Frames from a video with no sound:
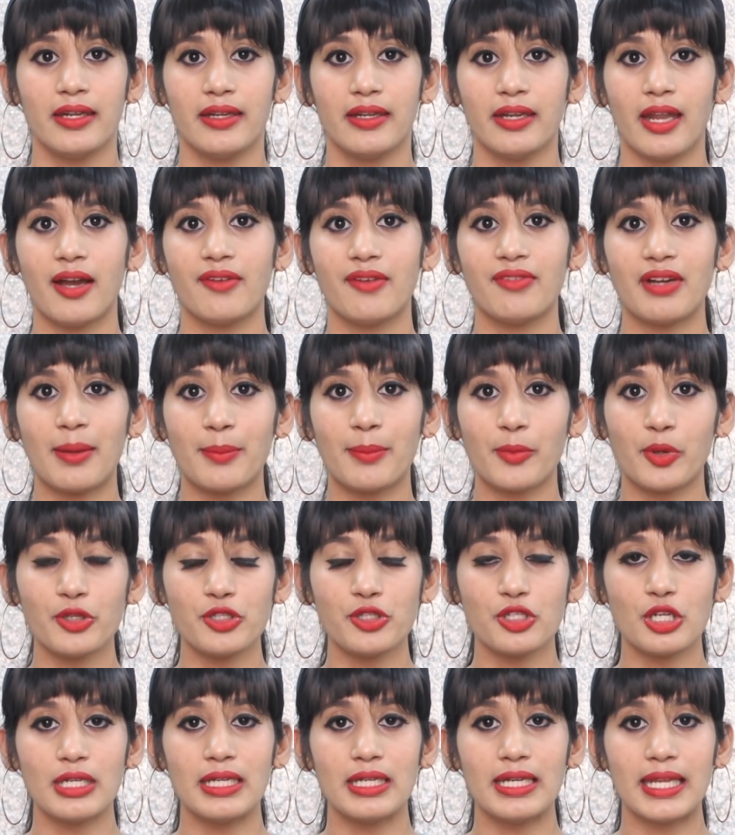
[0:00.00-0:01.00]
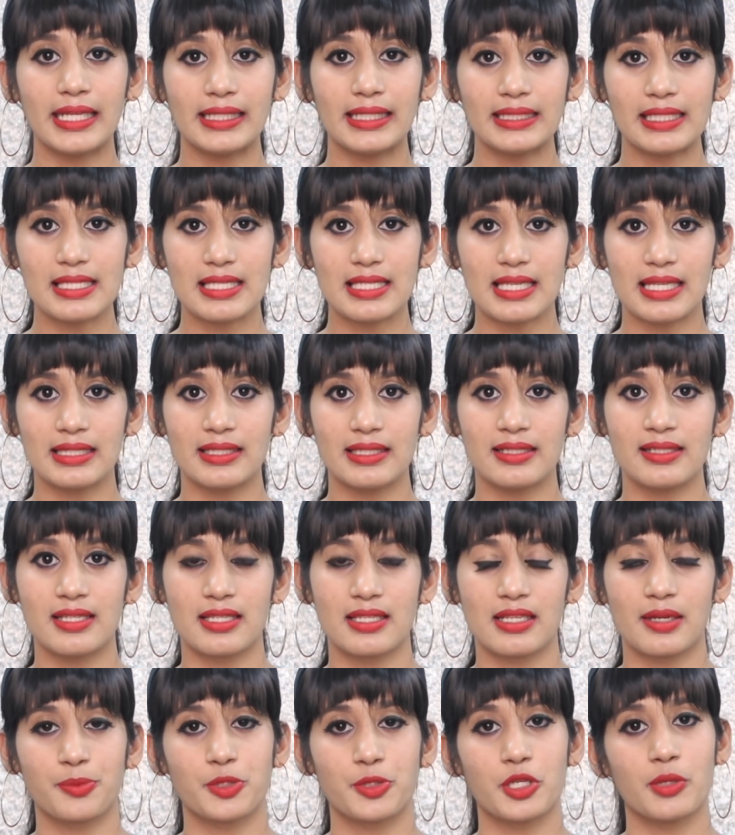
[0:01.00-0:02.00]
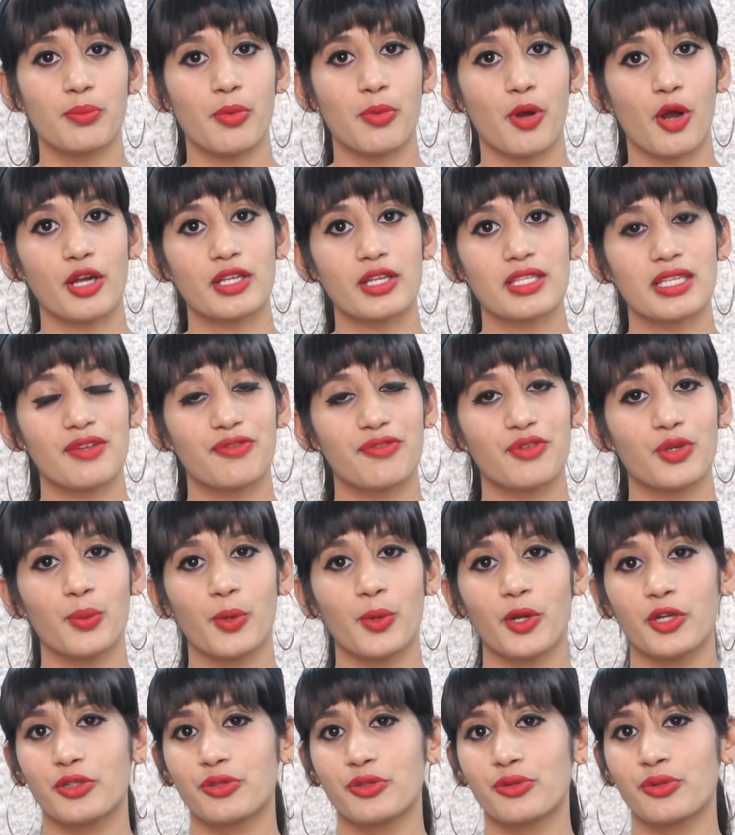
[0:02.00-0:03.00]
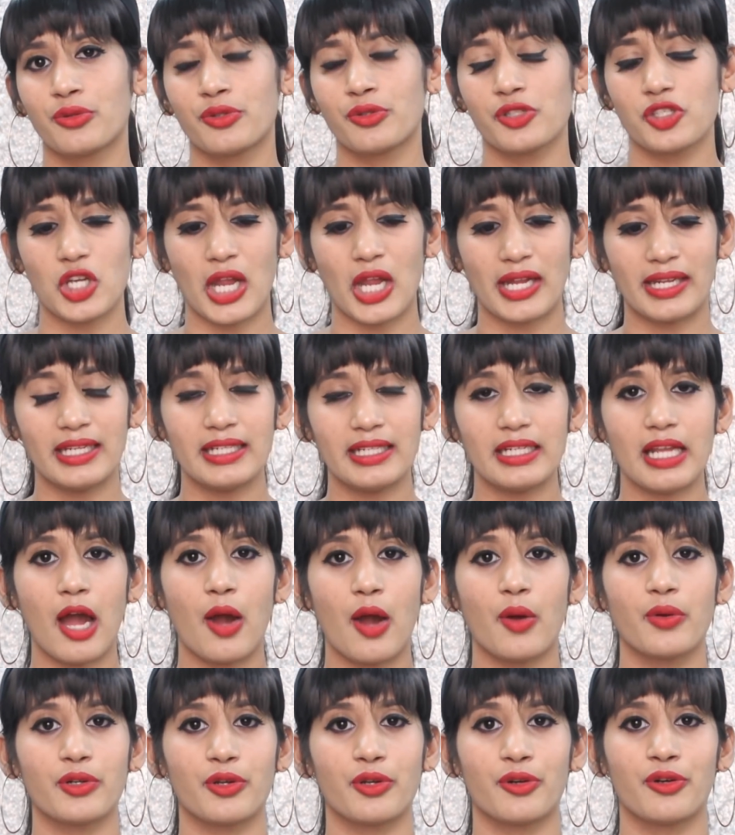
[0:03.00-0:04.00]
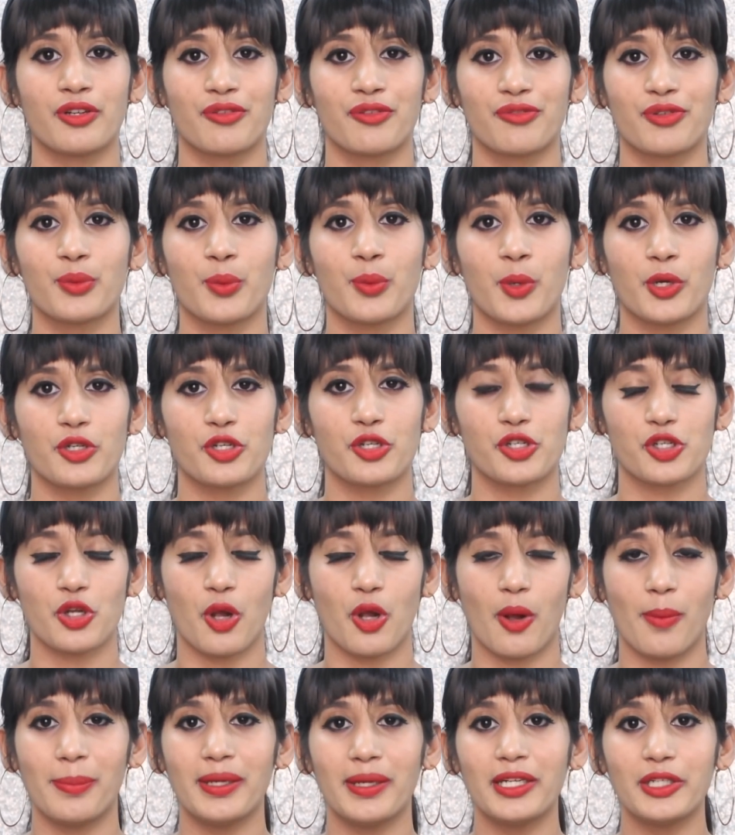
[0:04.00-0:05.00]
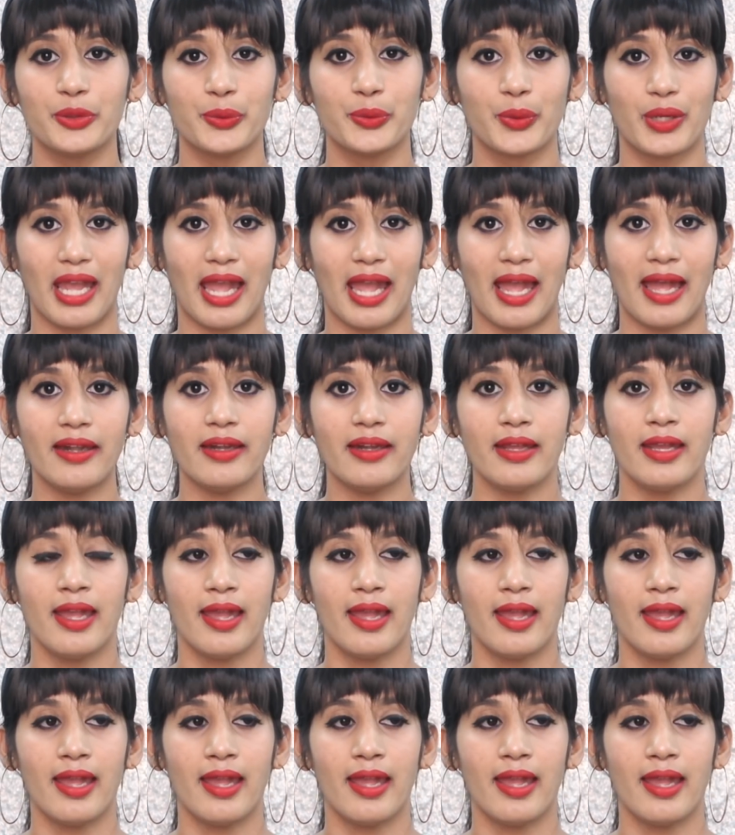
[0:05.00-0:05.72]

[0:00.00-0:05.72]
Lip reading: Now I'm going to link this in the description box. If you want to check it out or if you want to shop it, you can.